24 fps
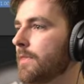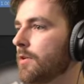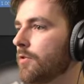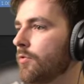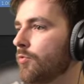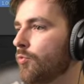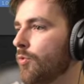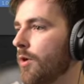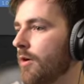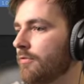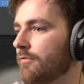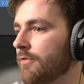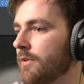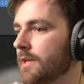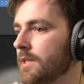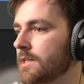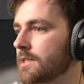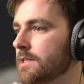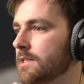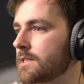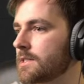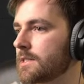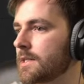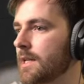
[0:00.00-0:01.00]

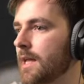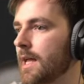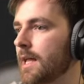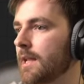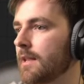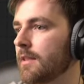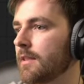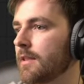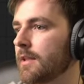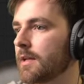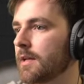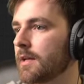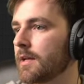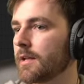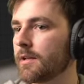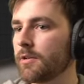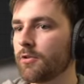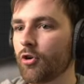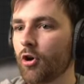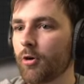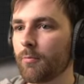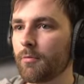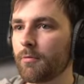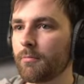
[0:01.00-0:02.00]
roughness and the
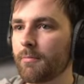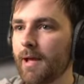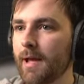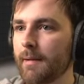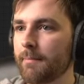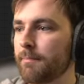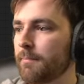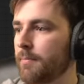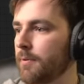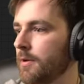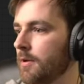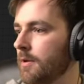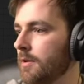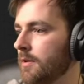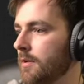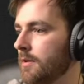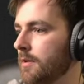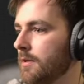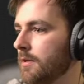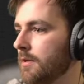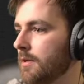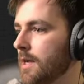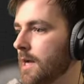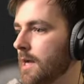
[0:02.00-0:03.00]
normal map
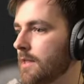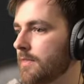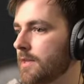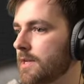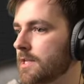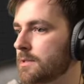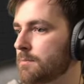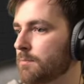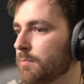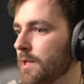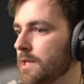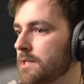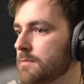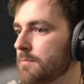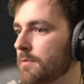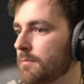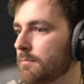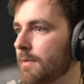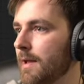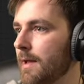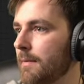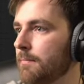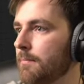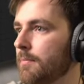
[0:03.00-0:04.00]
and the displacement
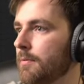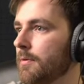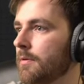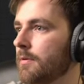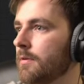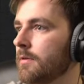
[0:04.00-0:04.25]
map.